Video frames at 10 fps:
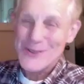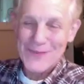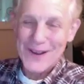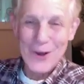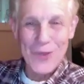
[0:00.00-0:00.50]
If
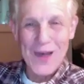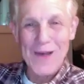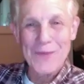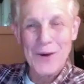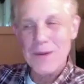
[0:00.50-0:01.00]
I know
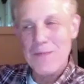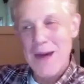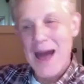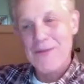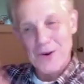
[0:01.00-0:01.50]
them, they'll be
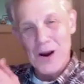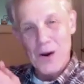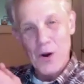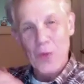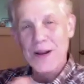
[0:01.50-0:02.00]
back for
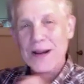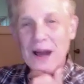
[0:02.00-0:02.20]
our opening